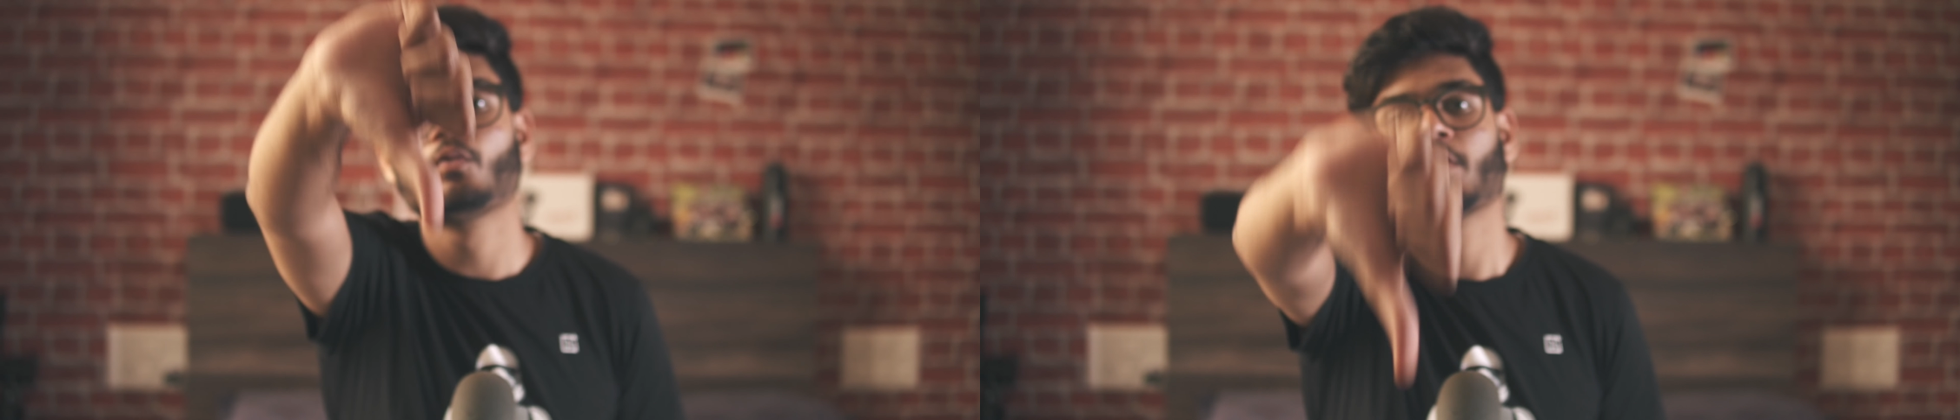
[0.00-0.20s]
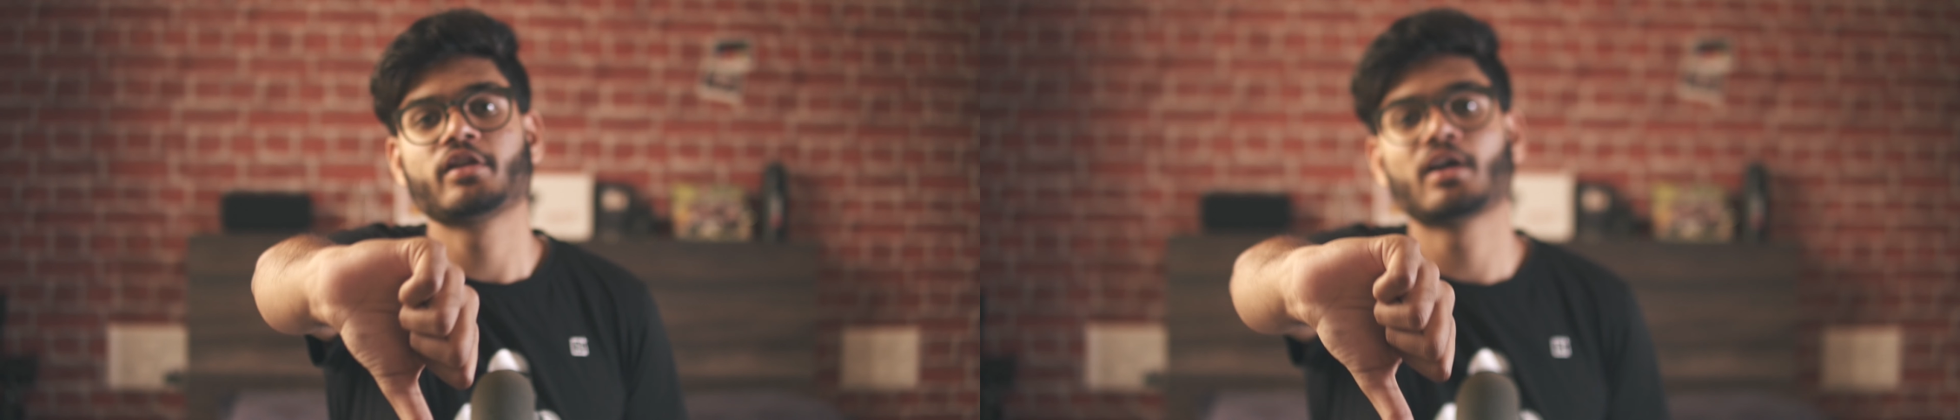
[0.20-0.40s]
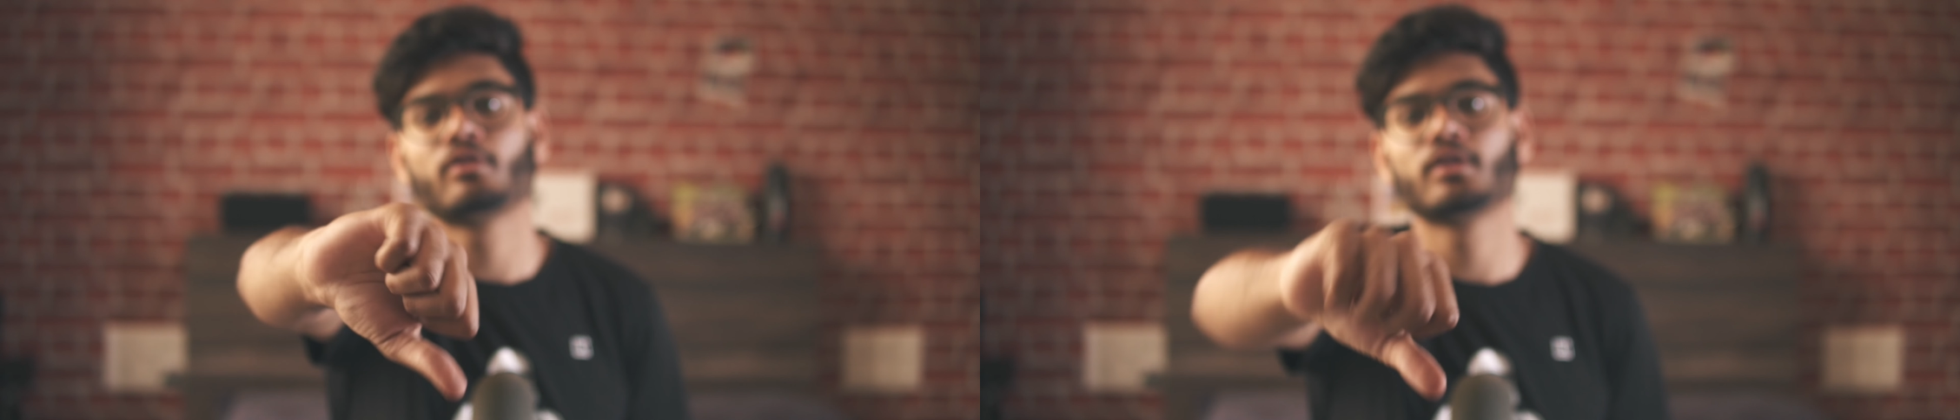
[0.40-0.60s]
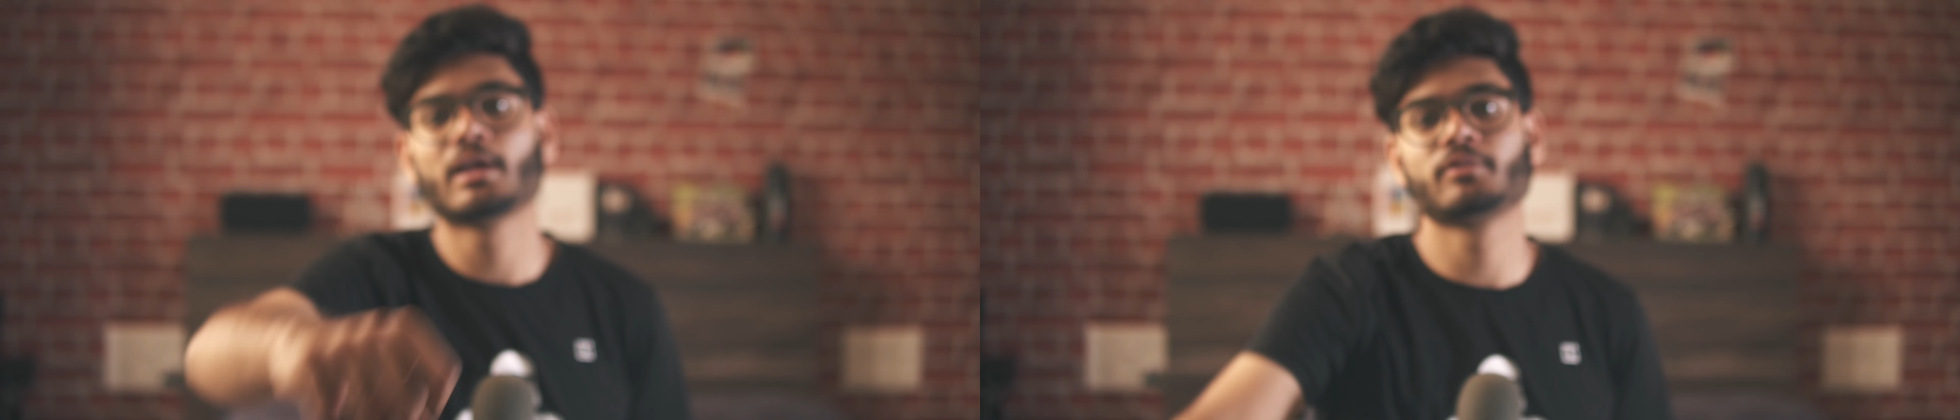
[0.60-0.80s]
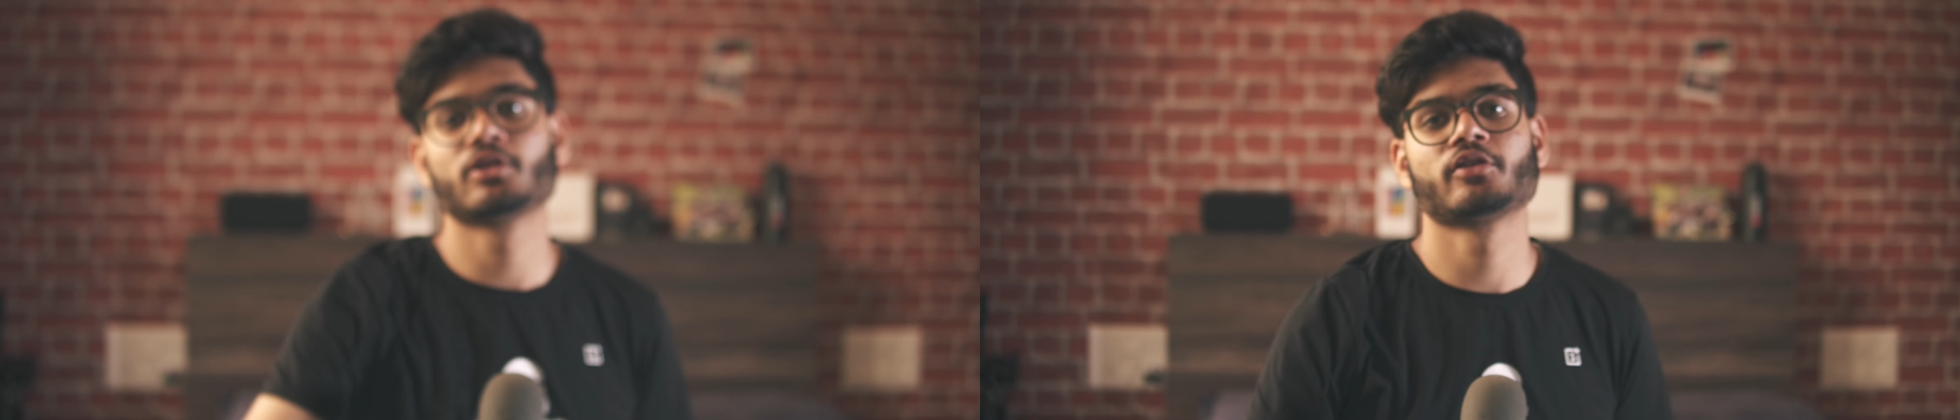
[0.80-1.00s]
vote it down.
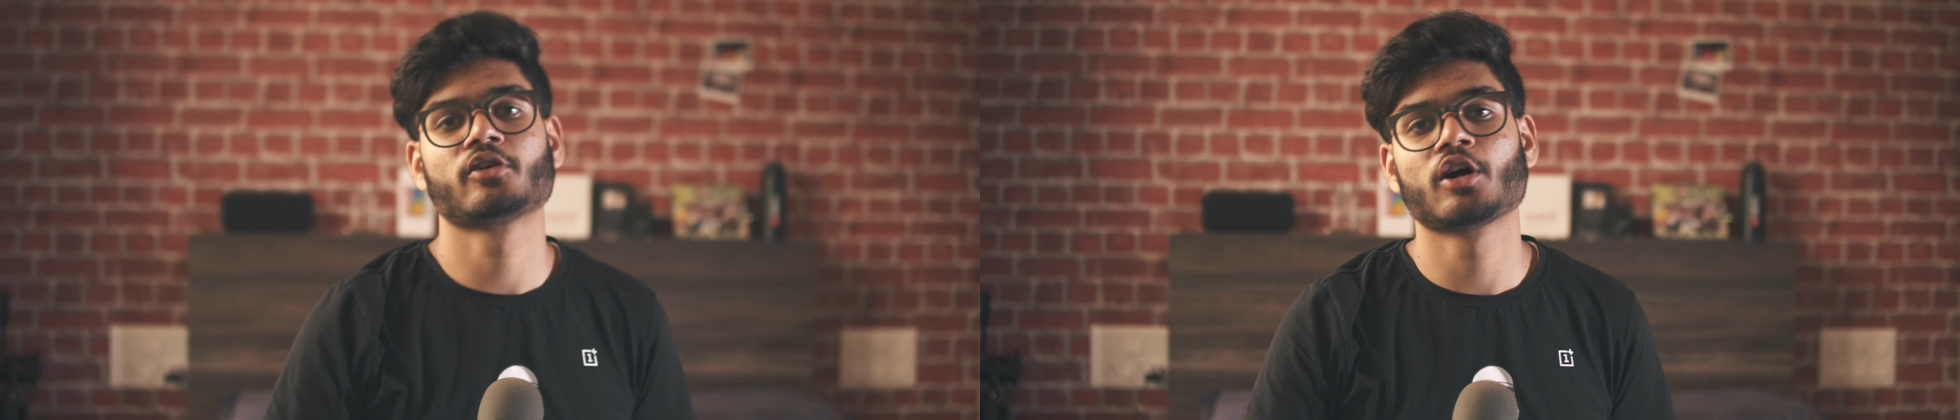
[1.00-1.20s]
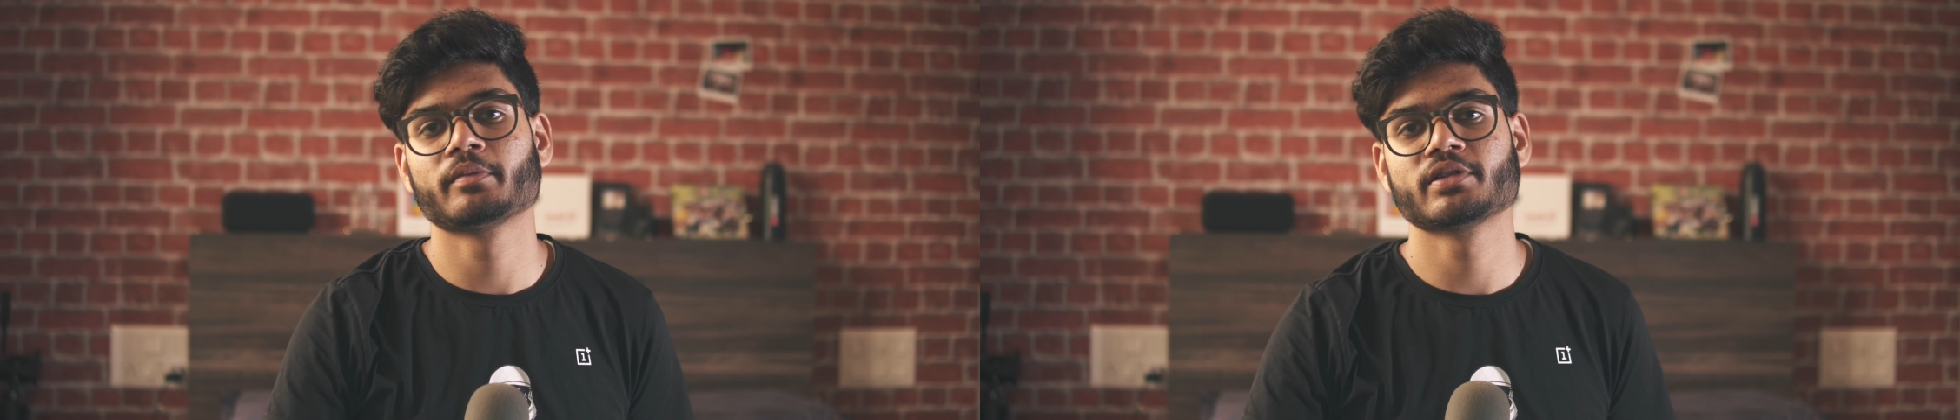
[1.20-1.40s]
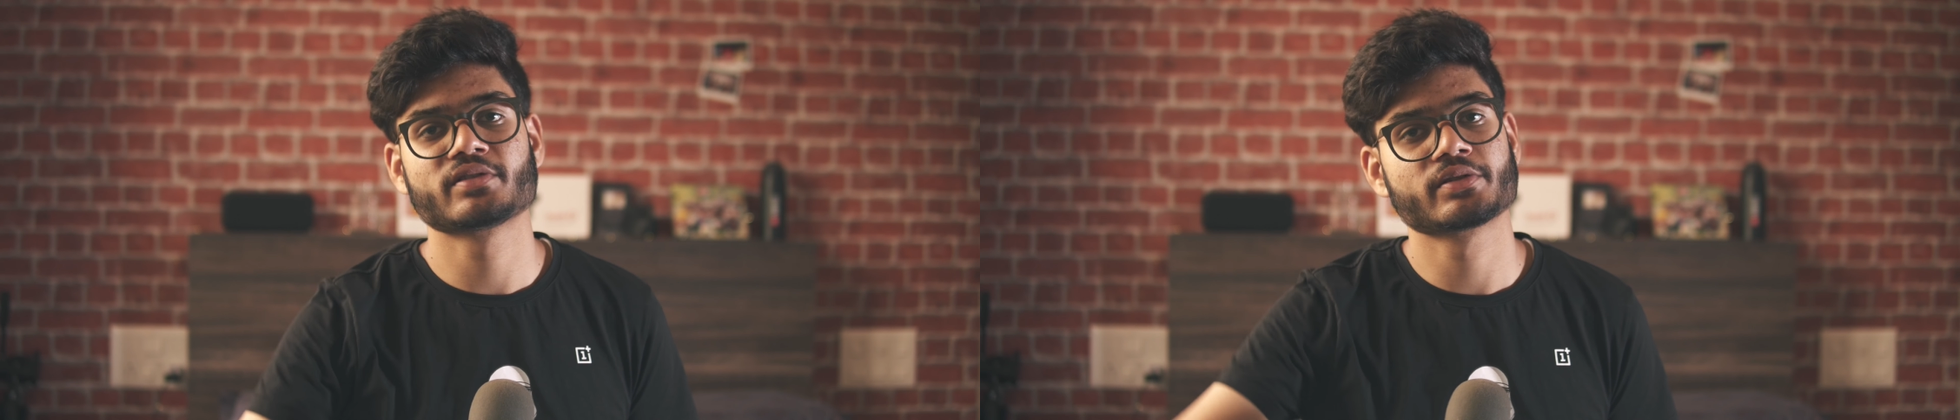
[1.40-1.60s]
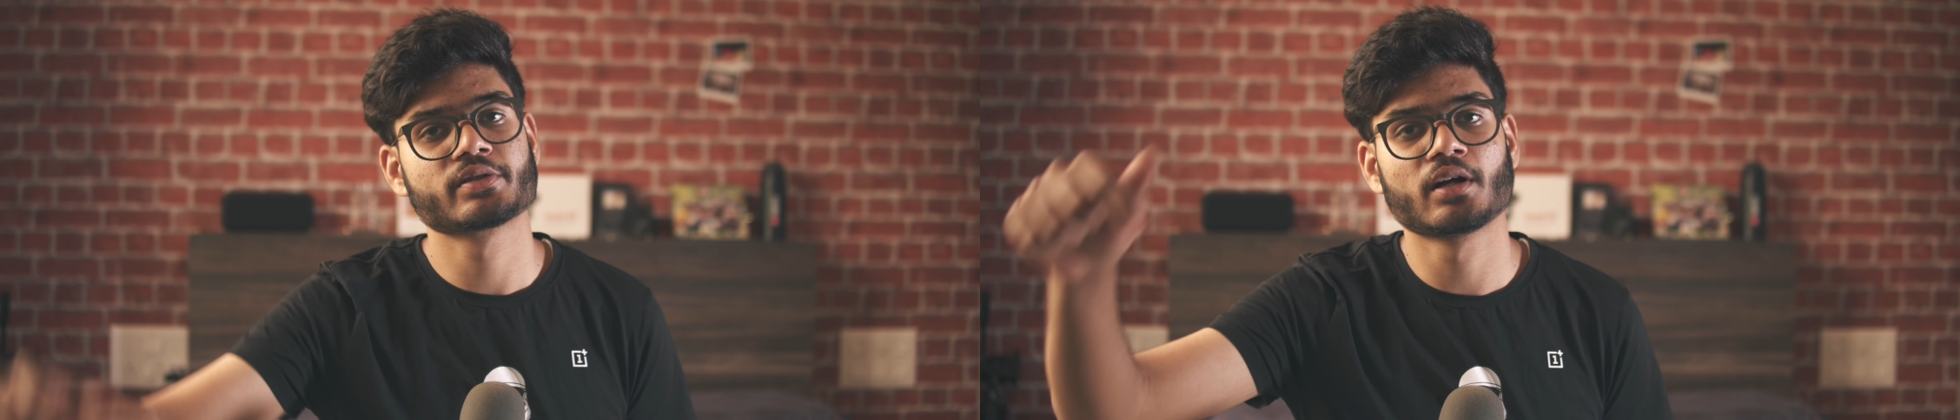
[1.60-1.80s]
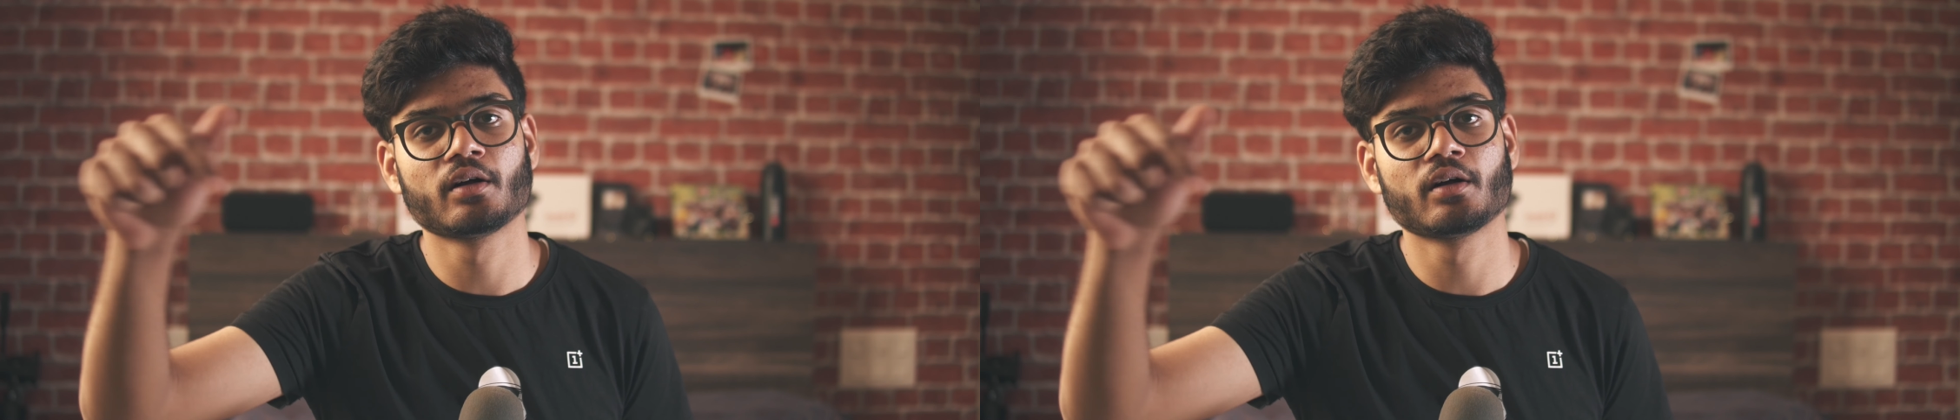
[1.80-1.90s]
Let me know in the comments